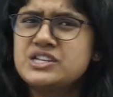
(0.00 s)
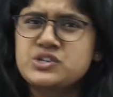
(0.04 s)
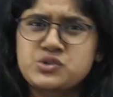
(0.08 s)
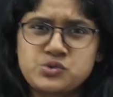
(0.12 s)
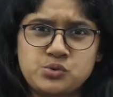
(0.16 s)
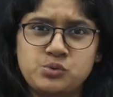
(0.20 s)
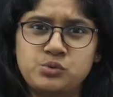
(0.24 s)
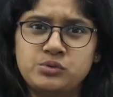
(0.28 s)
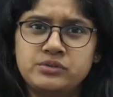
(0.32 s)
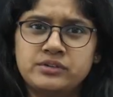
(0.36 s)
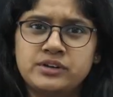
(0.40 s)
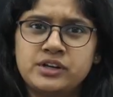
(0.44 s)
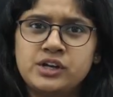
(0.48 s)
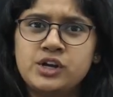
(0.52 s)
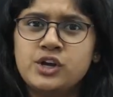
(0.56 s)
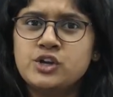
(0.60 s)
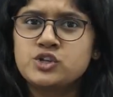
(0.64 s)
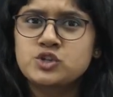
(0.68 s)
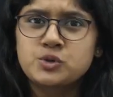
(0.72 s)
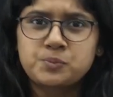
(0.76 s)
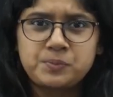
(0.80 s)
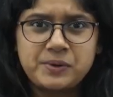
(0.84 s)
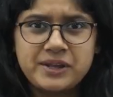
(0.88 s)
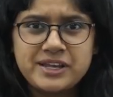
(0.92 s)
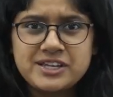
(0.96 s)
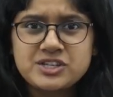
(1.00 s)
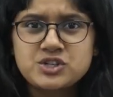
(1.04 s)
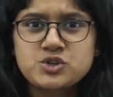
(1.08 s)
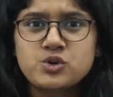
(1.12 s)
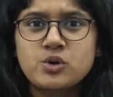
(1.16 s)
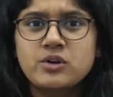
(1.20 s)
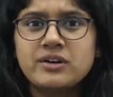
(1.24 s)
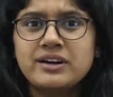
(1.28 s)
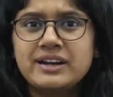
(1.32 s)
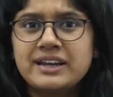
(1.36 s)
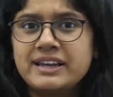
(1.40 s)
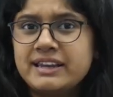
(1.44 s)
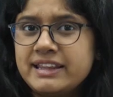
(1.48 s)
soon. So please
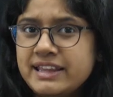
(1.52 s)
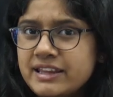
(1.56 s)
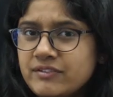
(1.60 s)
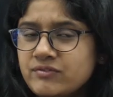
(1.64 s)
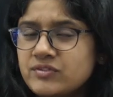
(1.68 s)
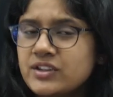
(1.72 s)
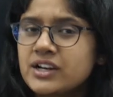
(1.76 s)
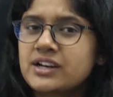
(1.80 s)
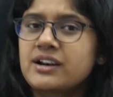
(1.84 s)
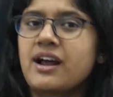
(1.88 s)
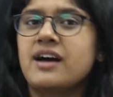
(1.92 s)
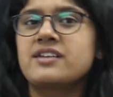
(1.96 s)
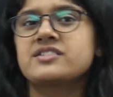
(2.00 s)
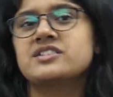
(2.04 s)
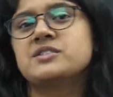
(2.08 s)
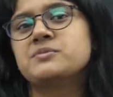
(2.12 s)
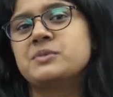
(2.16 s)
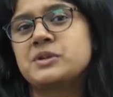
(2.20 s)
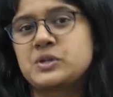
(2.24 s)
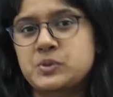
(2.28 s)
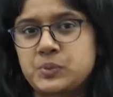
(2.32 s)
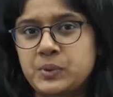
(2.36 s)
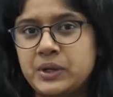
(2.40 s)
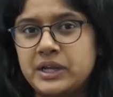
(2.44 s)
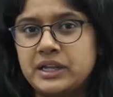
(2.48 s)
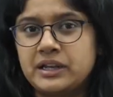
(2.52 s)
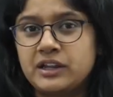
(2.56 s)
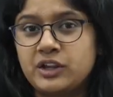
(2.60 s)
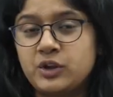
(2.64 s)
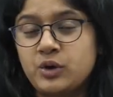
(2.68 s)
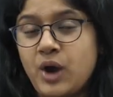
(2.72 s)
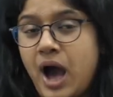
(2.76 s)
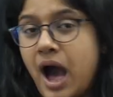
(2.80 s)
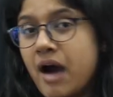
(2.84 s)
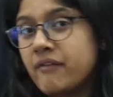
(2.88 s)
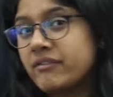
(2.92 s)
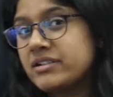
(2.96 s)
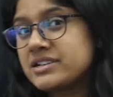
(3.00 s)
don't leave the class in between.
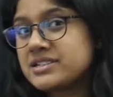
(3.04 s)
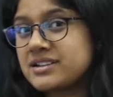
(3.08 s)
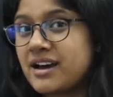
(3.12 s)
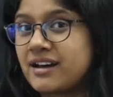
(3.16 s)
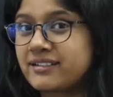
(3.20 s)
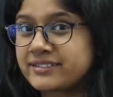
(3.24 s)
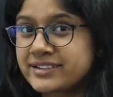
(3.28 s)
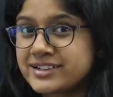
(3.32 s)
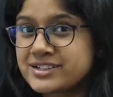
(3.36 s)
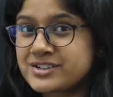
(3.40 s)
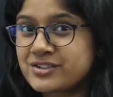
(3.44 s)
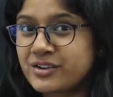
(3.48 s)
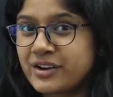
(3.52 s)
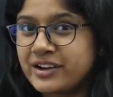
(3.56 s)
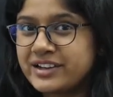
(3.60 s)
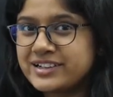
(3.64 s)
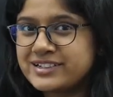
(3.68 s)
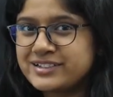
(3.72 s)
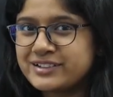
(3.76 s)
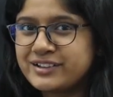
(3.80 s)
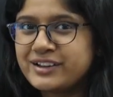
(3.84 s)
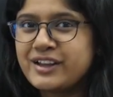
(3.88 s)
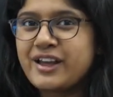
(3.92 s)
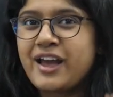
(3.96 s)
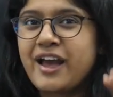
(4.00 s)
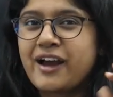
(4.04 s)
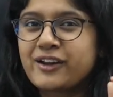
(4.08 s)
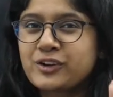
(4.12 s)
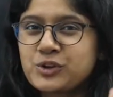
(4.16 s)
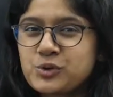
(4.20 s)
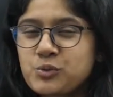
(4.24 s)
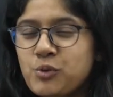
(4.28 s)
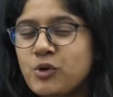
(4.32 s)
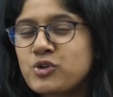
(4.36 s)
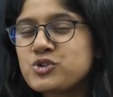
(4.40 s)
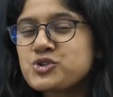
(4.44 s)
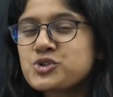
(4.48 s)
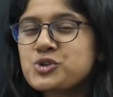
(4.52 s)
You have a target, right? And
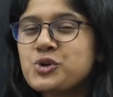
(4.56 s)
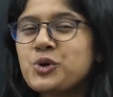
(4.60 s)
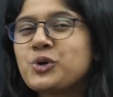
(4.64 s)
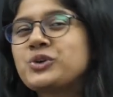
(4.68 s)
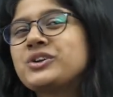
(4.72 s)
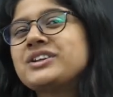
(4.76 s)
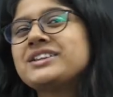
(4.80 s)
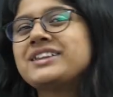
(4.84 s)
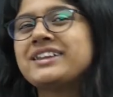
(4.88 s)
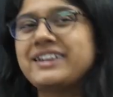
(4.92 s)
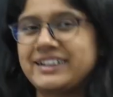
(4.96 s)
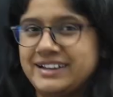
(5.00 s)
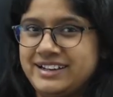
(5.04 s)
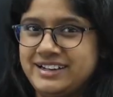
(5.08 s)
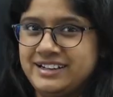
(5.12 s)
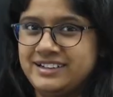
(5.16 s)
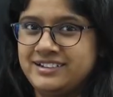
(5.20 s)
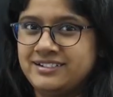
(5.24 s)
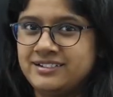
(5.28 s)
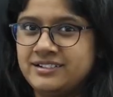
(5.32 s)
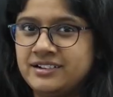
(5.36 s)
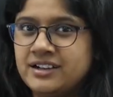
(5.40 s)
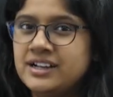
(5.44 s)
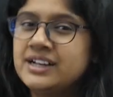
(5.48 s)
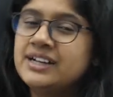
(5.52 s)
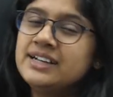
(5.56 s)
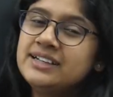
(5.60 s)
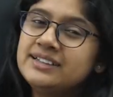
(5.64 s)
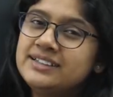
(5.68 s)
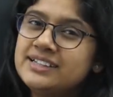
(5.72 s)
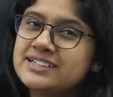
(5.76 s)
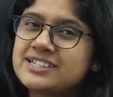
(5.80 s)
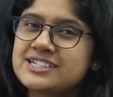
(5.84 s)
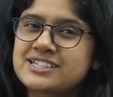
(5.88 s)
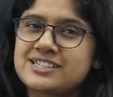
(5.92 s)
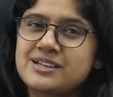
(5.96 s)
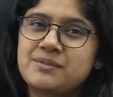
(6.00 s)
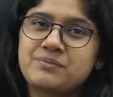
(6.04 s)
you want to go to the end.
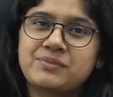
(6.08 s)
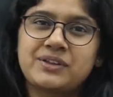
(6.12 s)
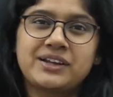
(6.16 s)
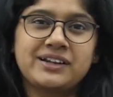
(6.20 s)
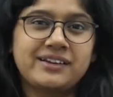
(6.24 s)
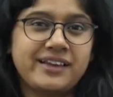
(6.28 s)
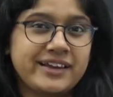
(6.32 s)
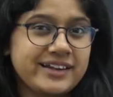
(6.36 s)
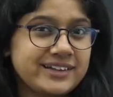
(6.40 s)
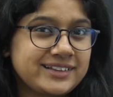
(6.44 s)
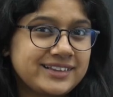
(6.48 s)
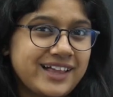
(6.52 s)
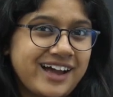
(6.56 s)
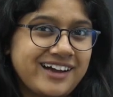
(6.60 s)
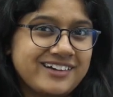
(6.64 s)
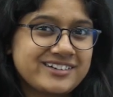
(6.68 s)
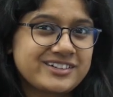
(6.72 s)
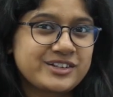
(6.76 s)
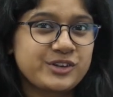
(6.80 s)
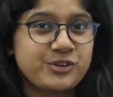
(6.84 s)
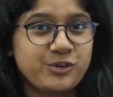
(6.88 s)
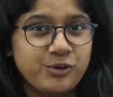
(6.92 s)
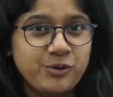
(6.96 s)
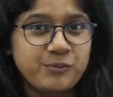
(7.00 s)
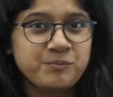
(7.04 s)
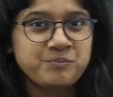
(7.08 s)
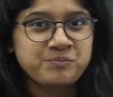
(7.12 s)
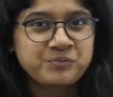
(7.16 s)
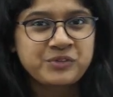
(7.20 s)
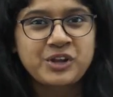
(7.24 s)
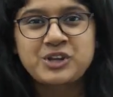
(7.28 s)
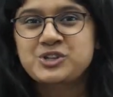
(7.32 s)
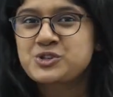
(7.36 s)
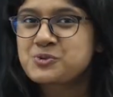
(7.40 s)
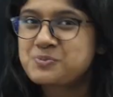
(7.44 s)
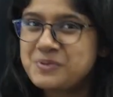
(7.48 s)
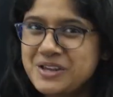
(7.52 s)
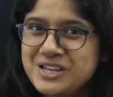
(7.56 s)
This is something like that, you know.
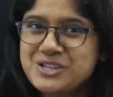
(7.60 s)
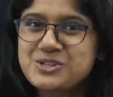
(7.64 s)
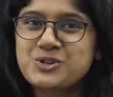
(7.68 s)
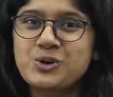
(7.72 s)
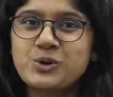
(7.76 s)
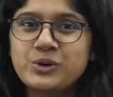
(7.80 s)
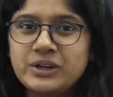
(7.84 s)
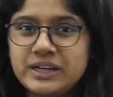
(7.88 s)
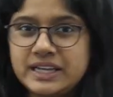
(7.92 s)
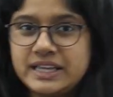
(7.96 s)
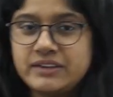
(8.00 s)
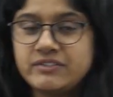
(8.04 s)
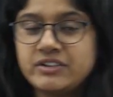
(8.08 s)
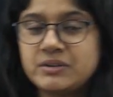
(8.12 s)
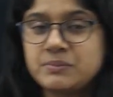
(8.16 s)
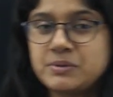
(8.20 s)
So please don't leave